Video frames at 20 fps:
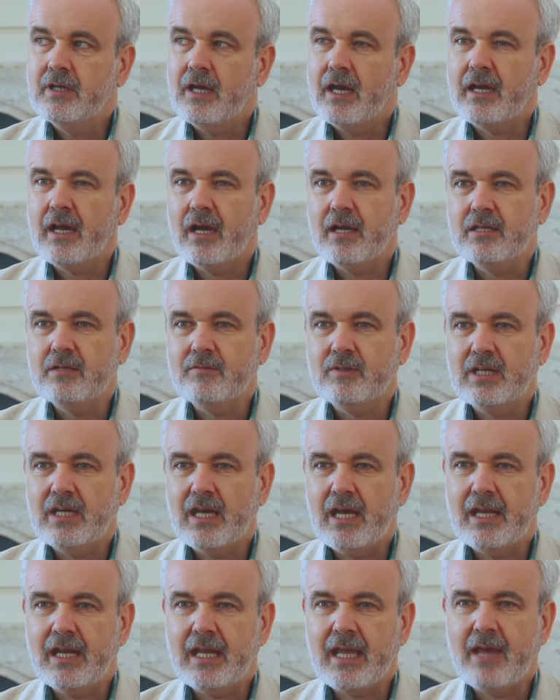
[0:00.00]
a kind of
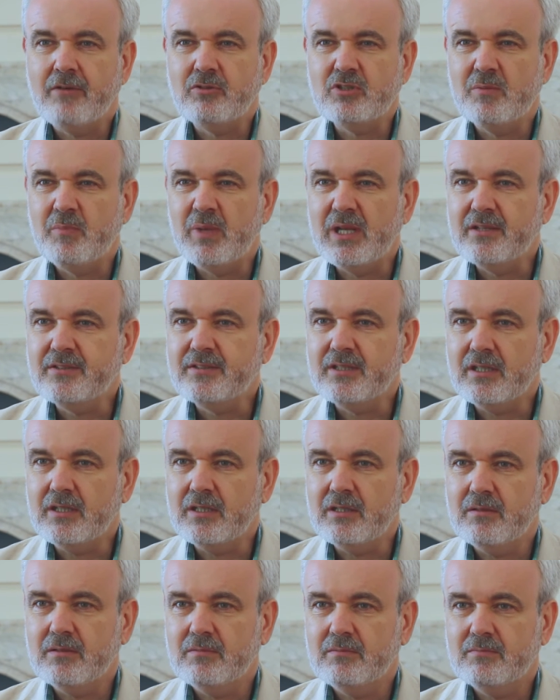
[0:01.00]
an accountability